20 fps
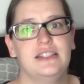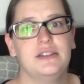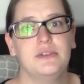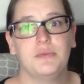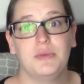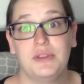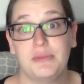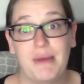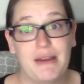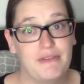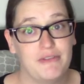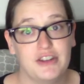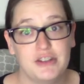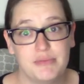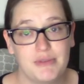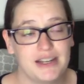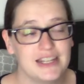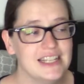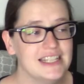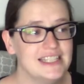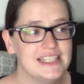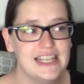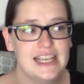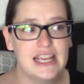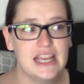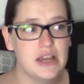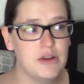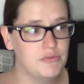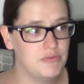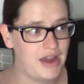with my first
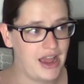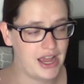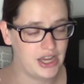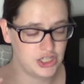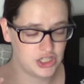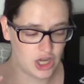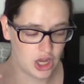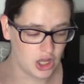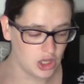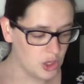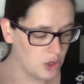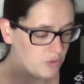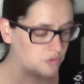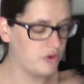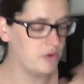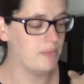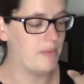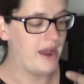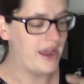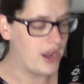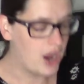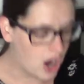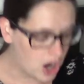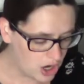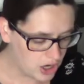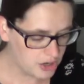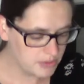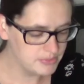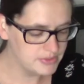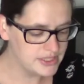pregnancy, rash all over my
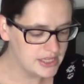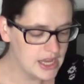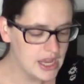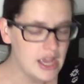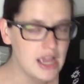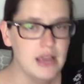arms,